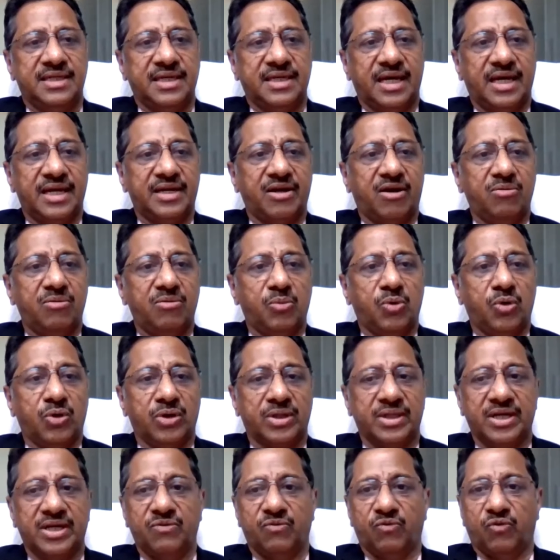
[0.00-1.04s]
and have more
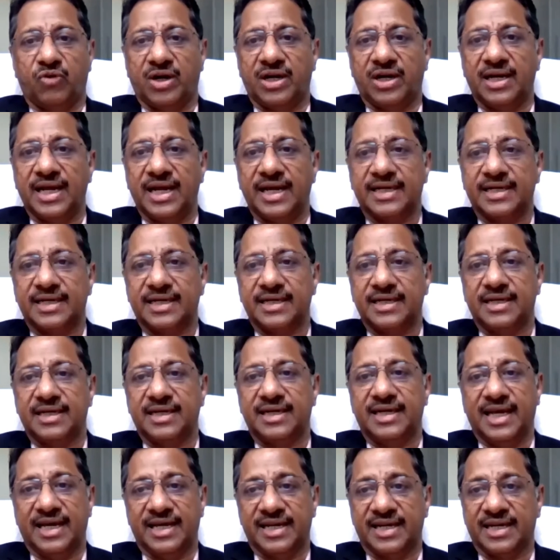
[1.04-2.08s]
than one lakh
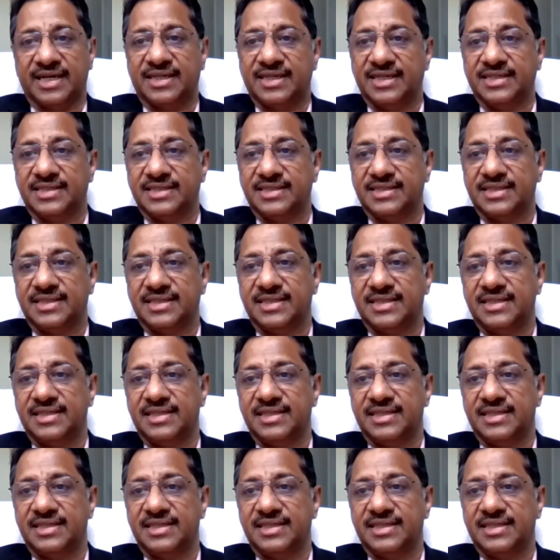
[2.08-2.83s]
directors.